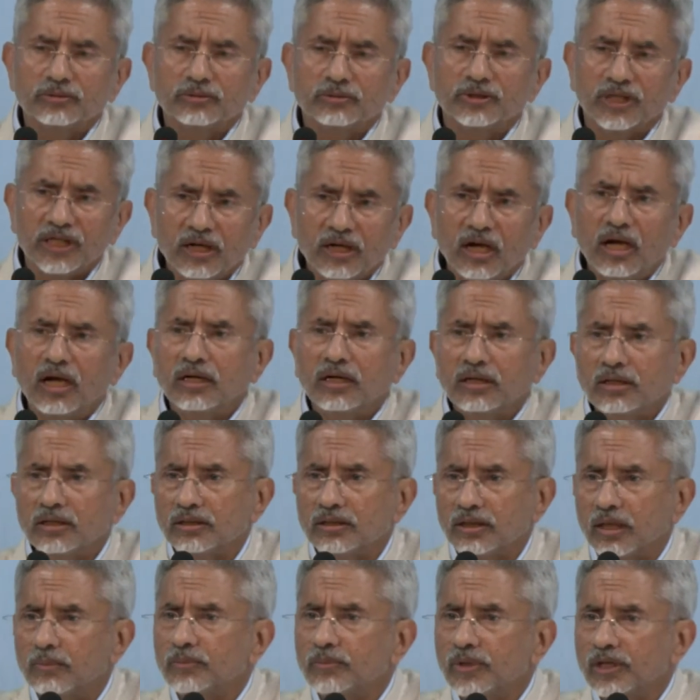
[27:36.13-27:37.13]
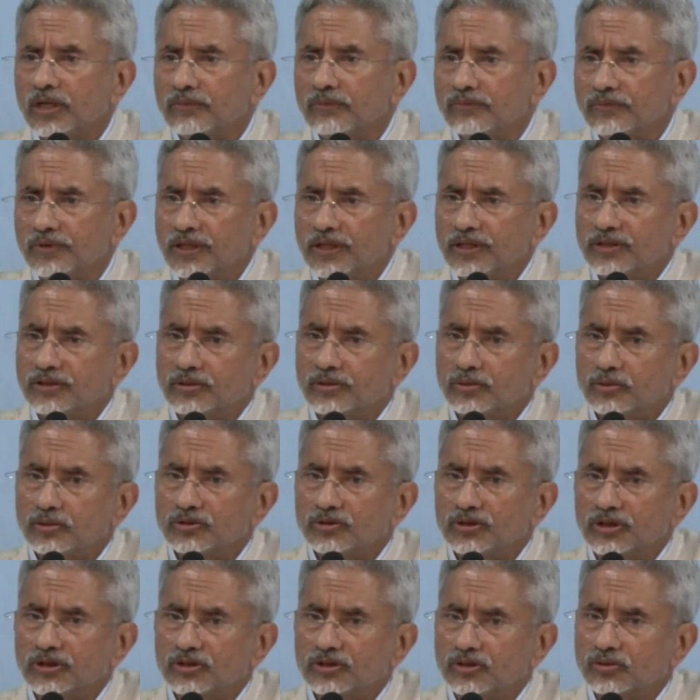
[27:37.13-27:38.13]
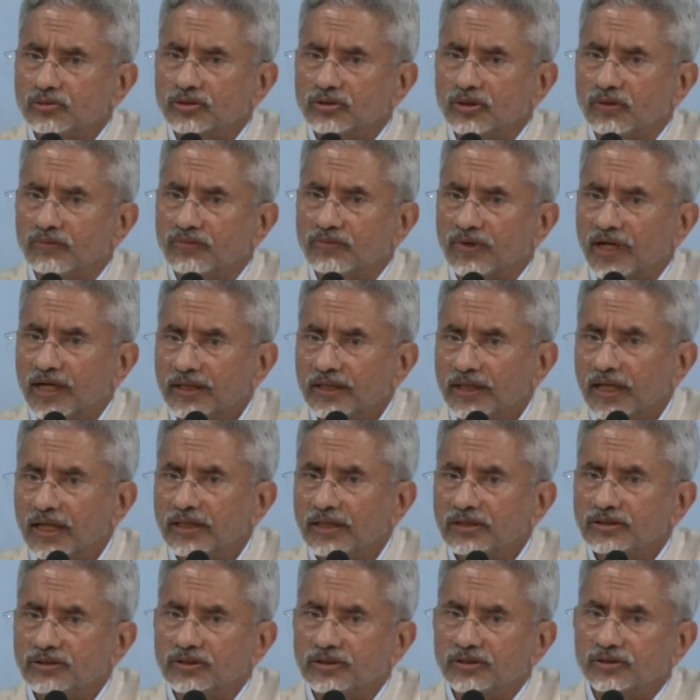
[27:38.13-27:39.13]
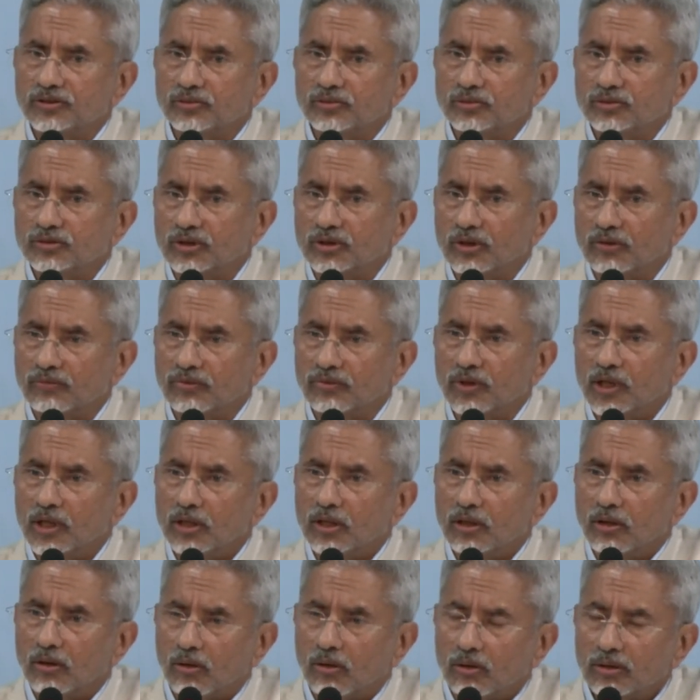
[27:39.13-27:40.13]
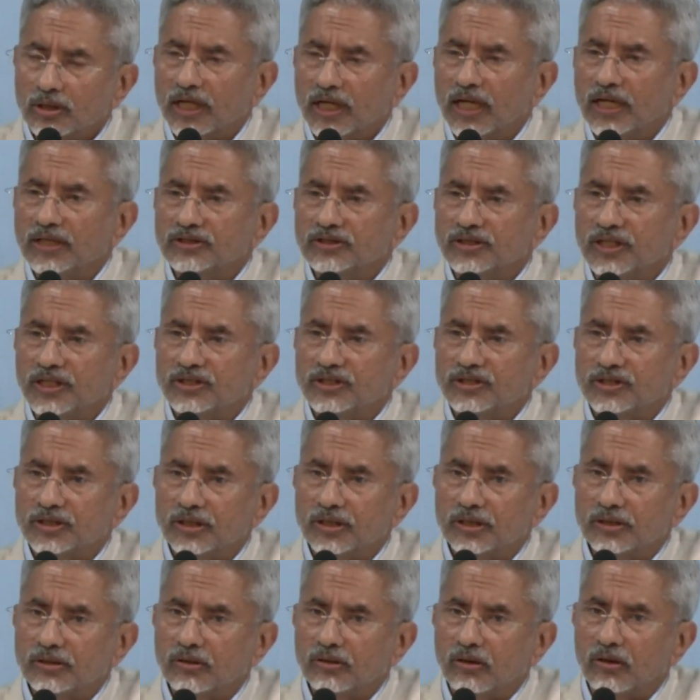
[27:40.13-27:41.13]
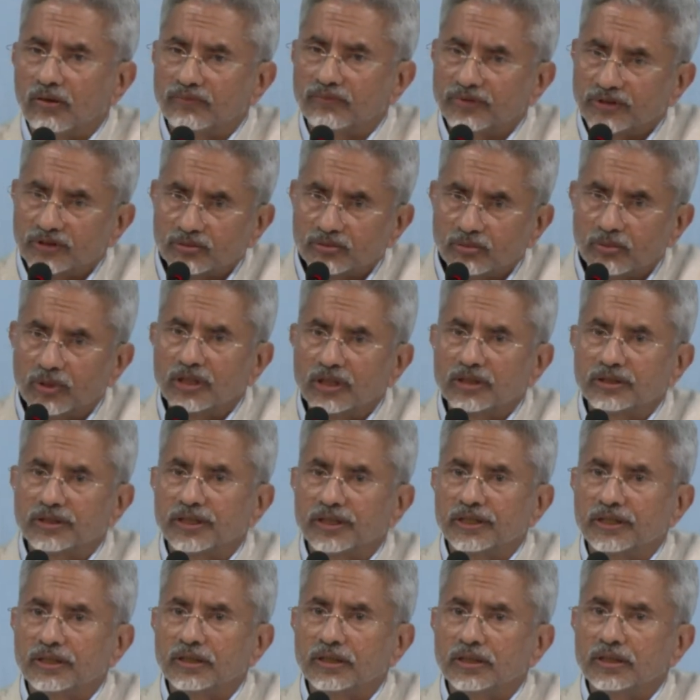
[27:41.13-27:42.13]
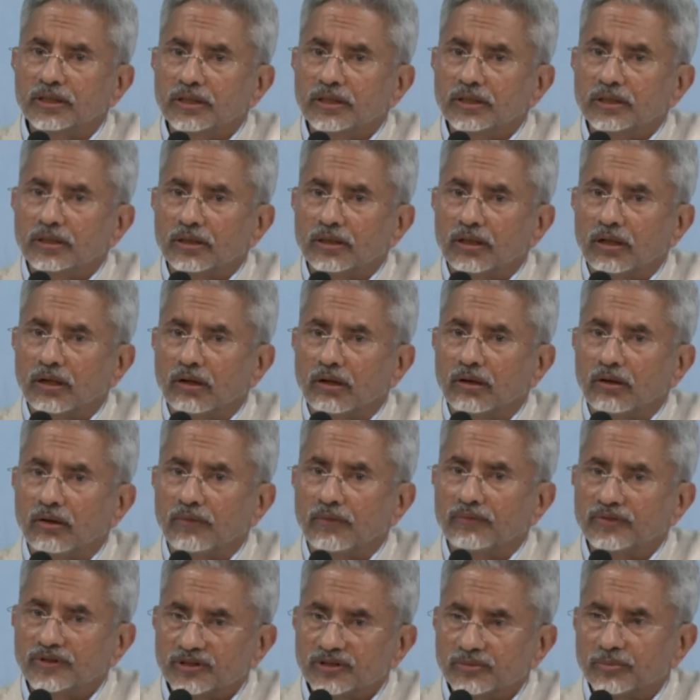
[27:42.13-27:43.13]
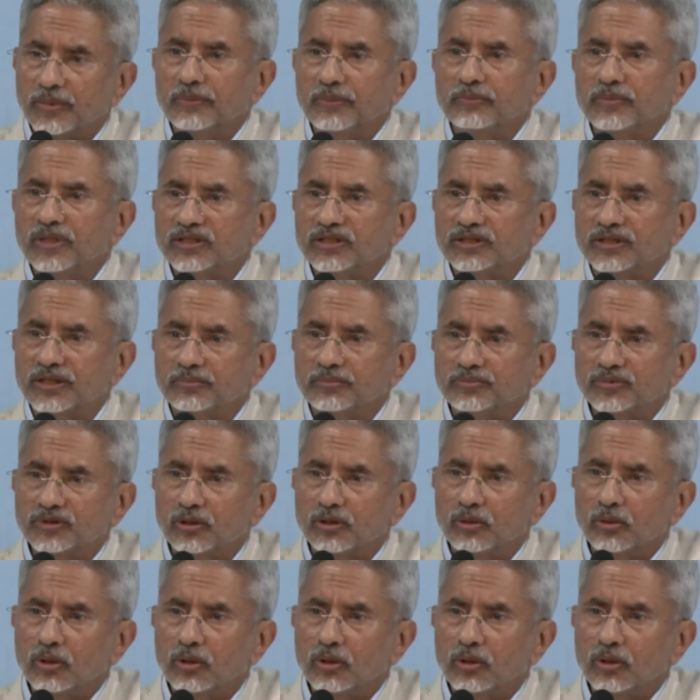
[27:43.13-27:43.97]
So there are a number of issues, issues of finance, issues of organization, of its working, uh, of its membership.